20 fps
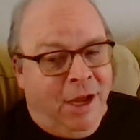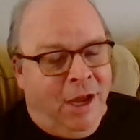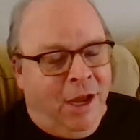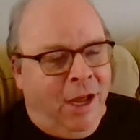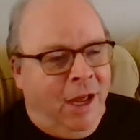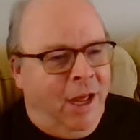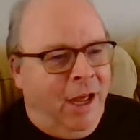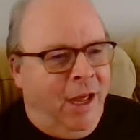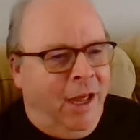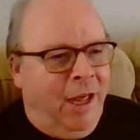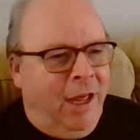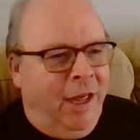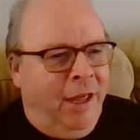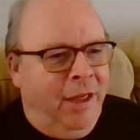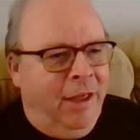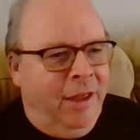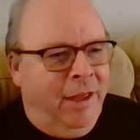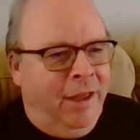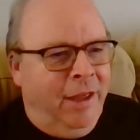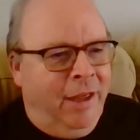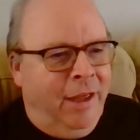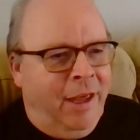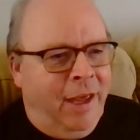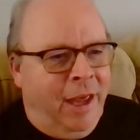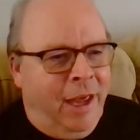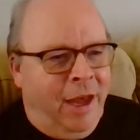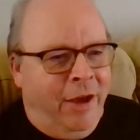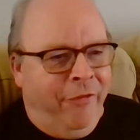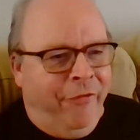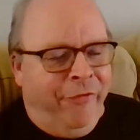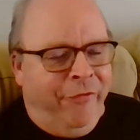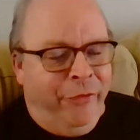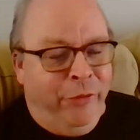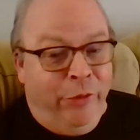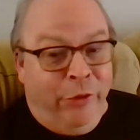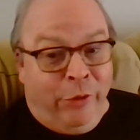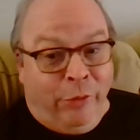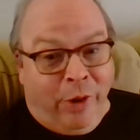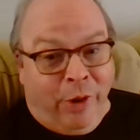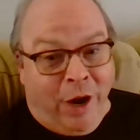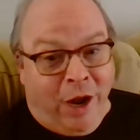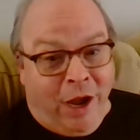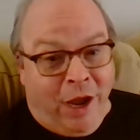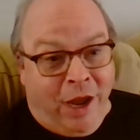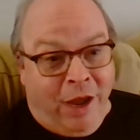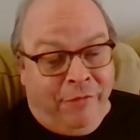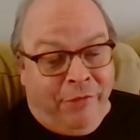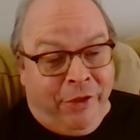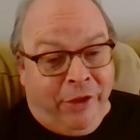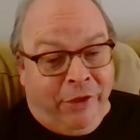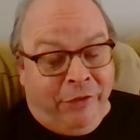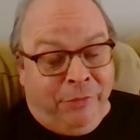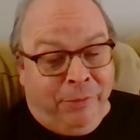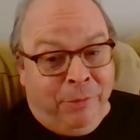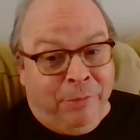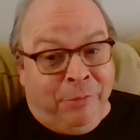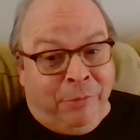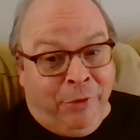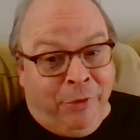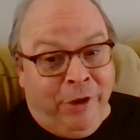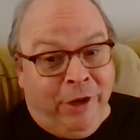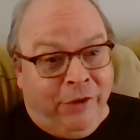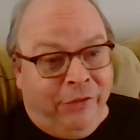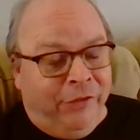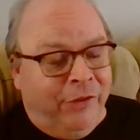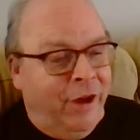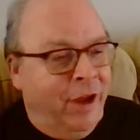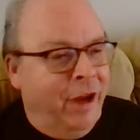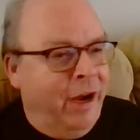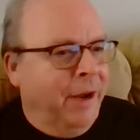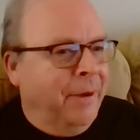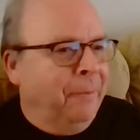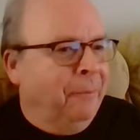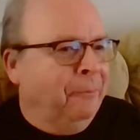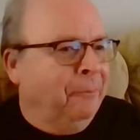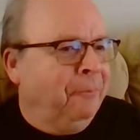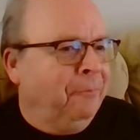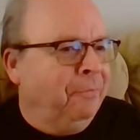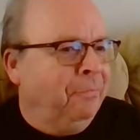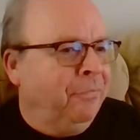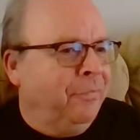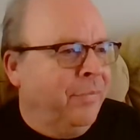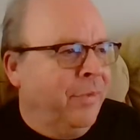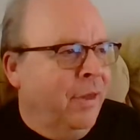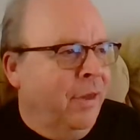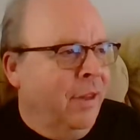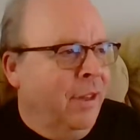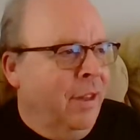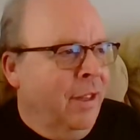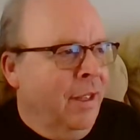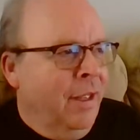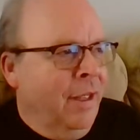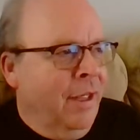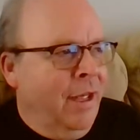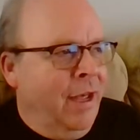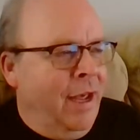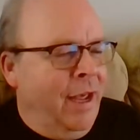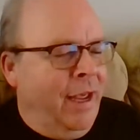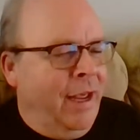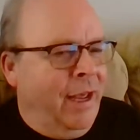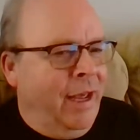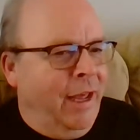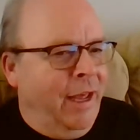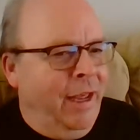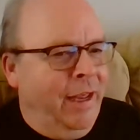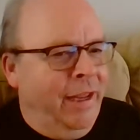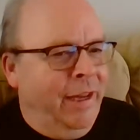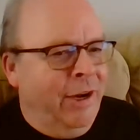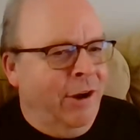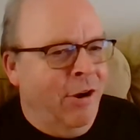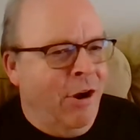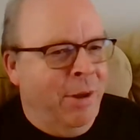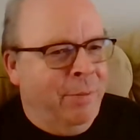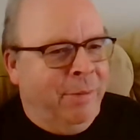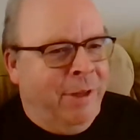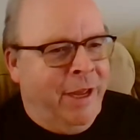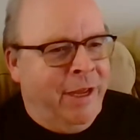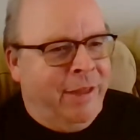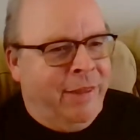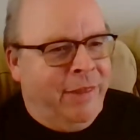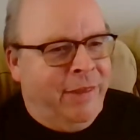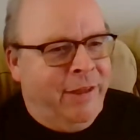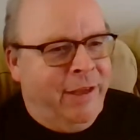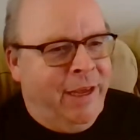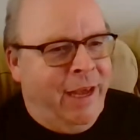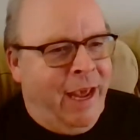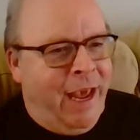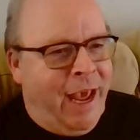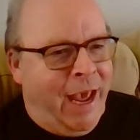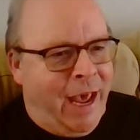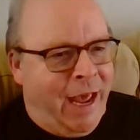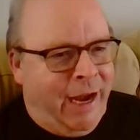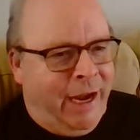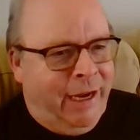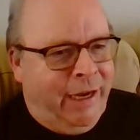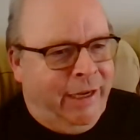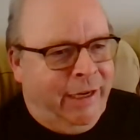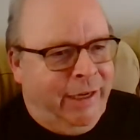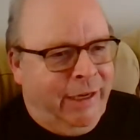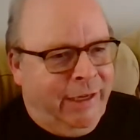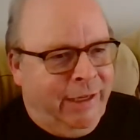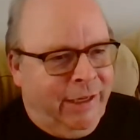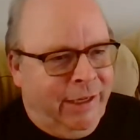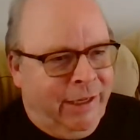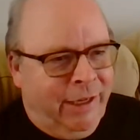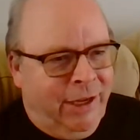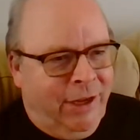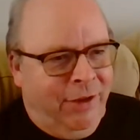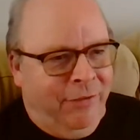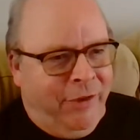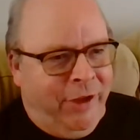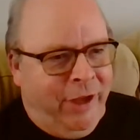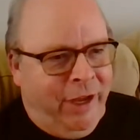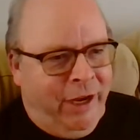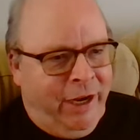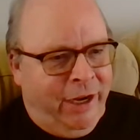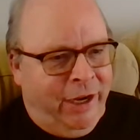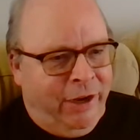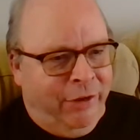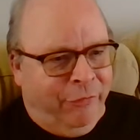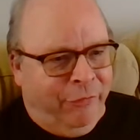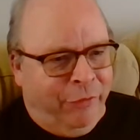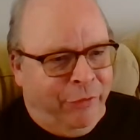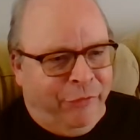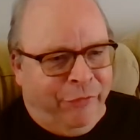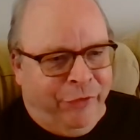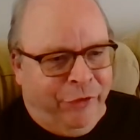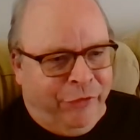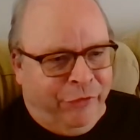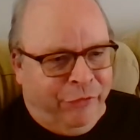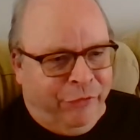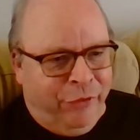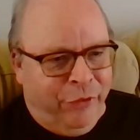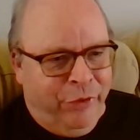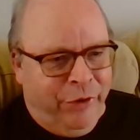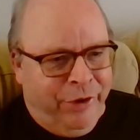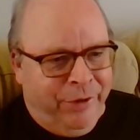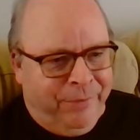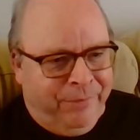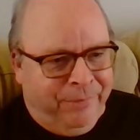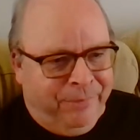uh have food arrive that's been pretty exciting. I'm like the addict of getting different fish food.